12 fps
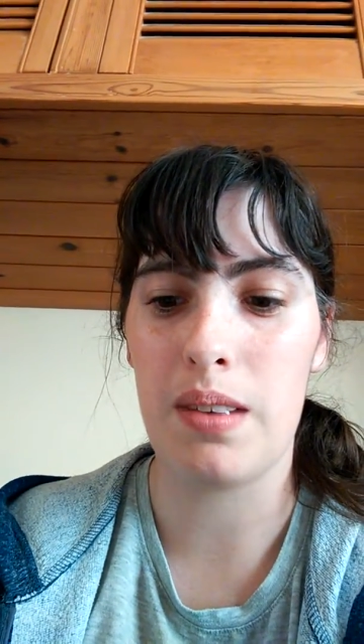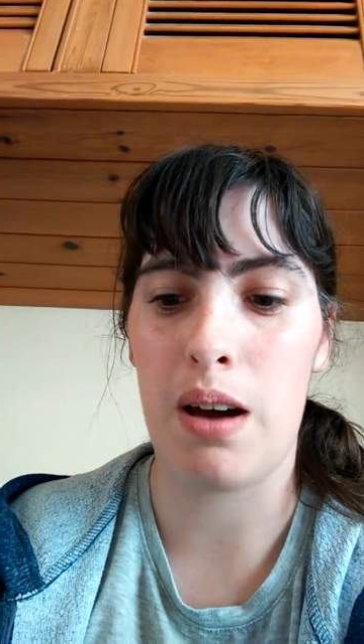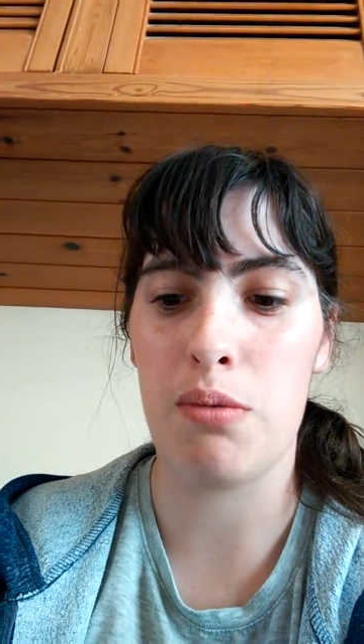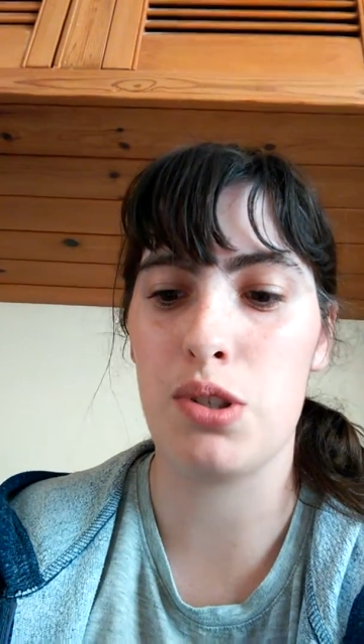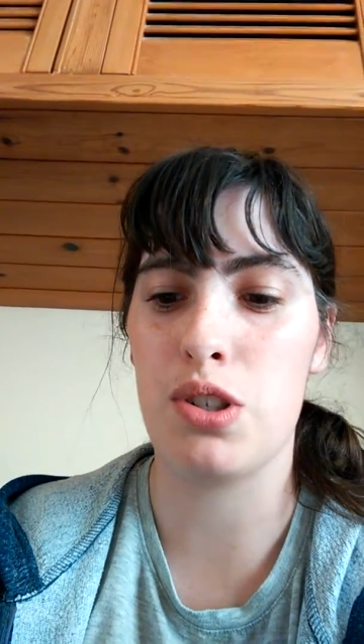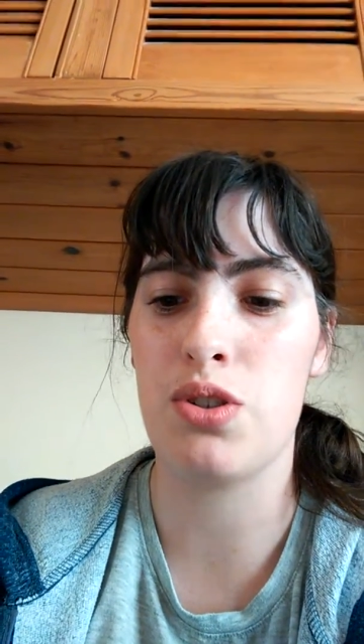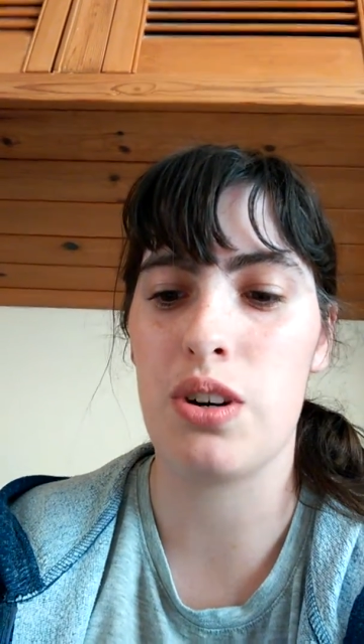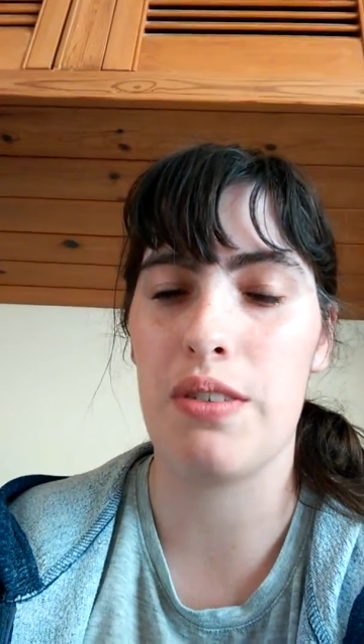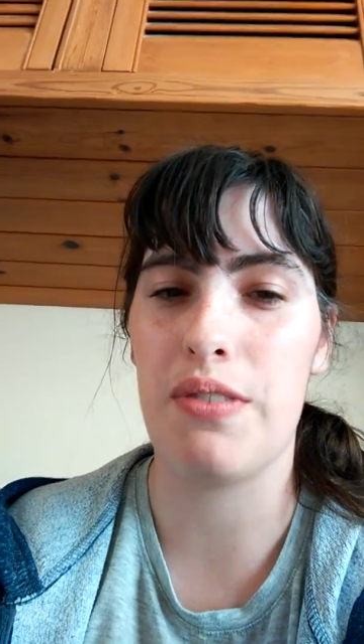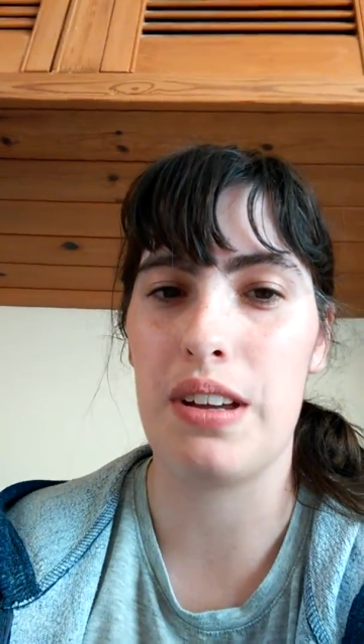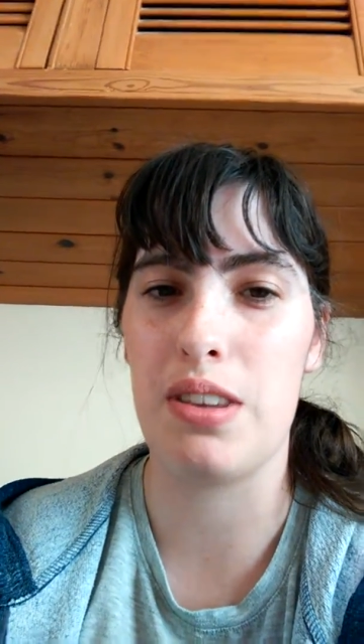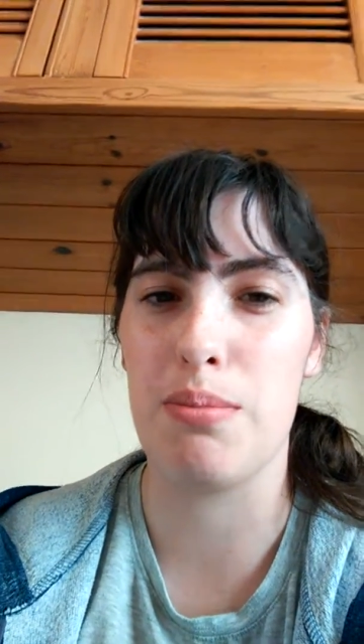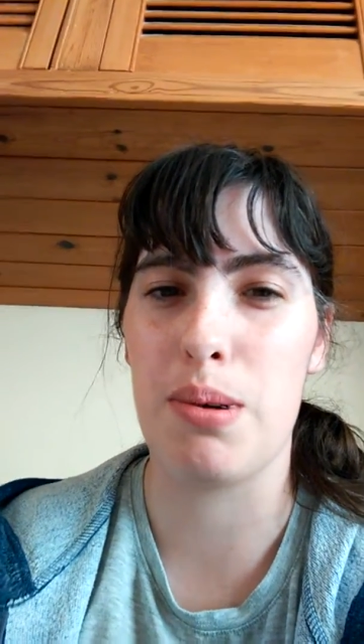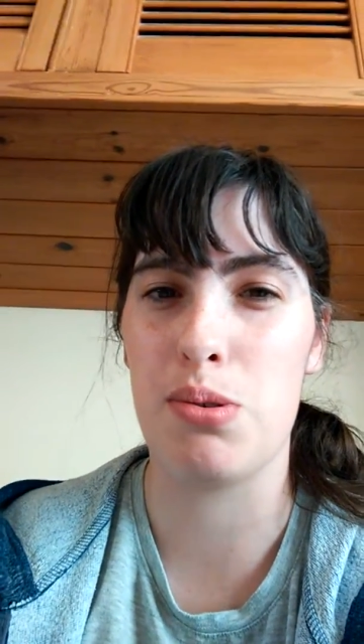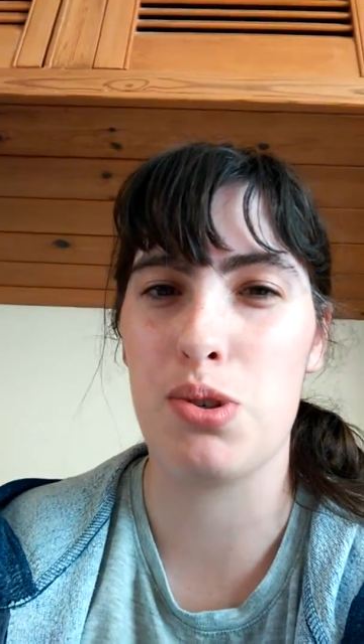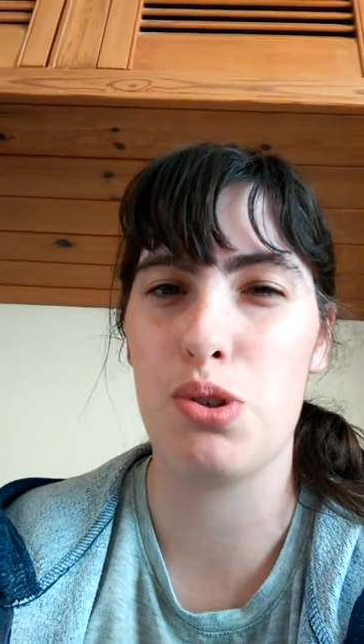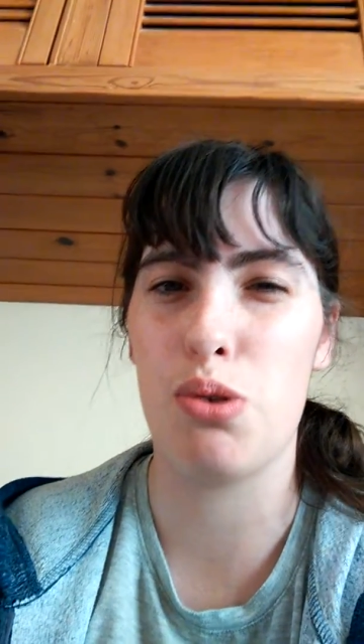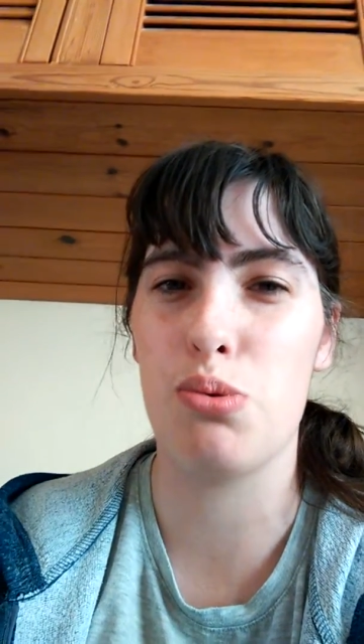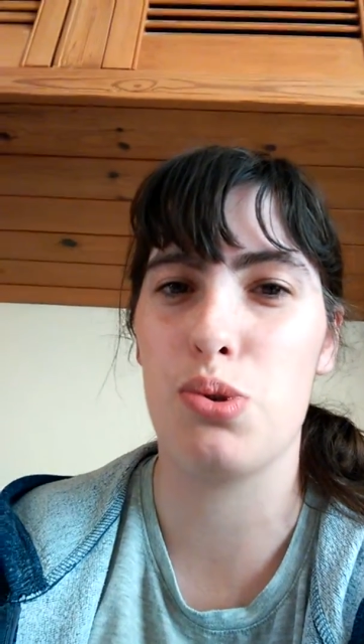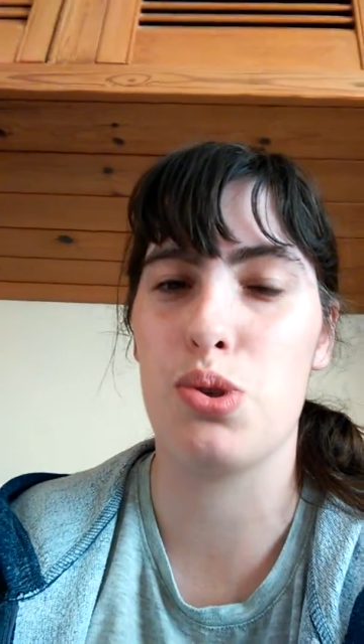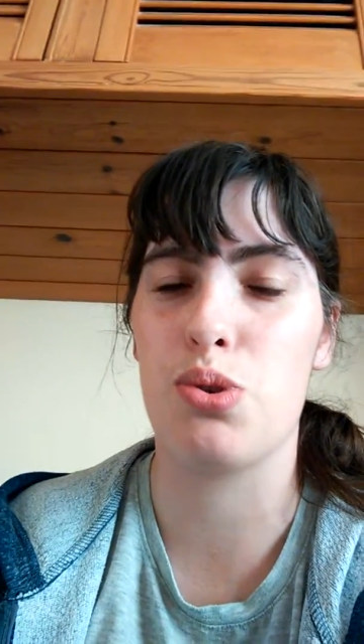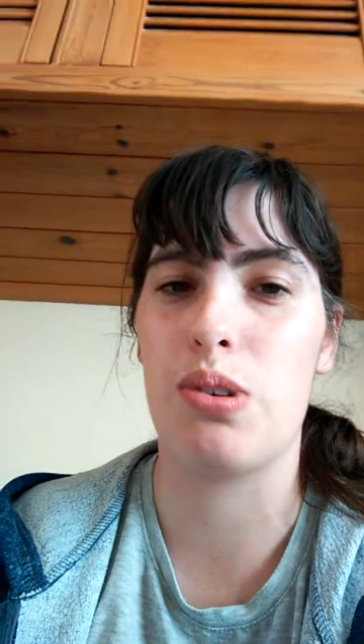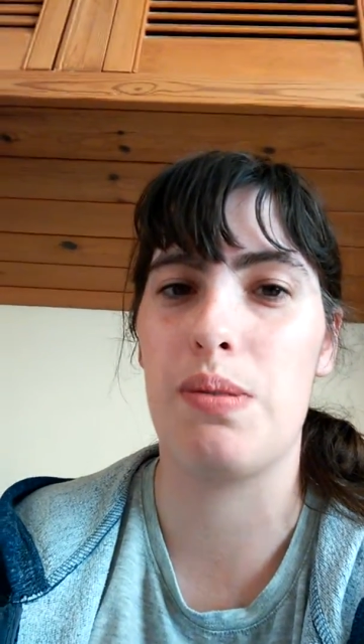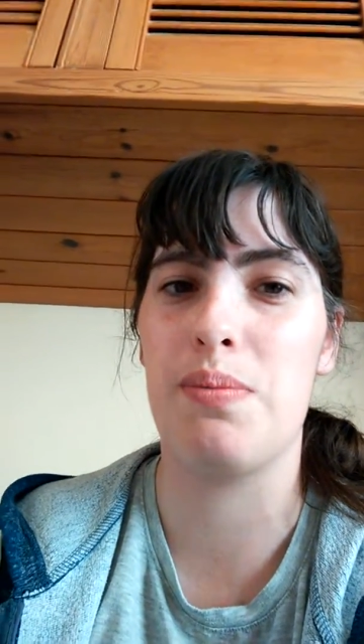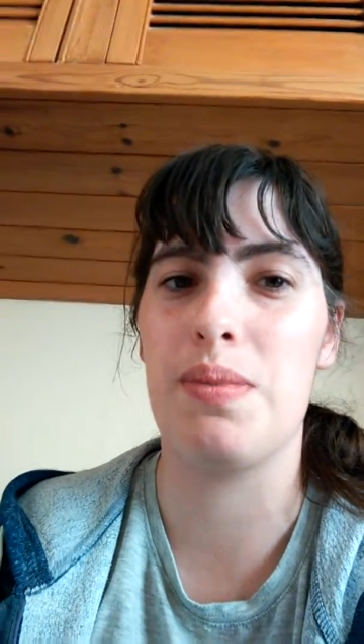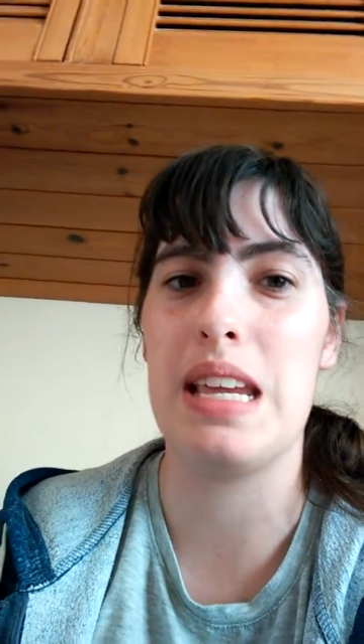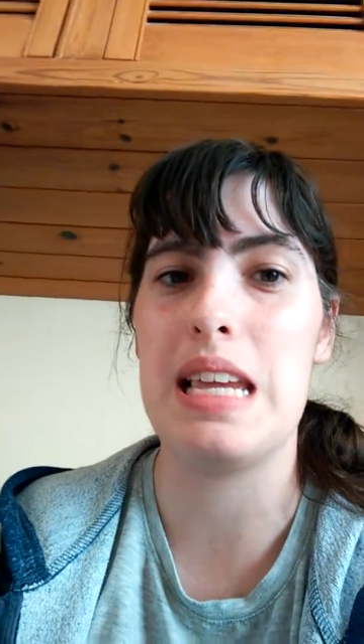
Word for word: I was just trying to think of the most soul destroying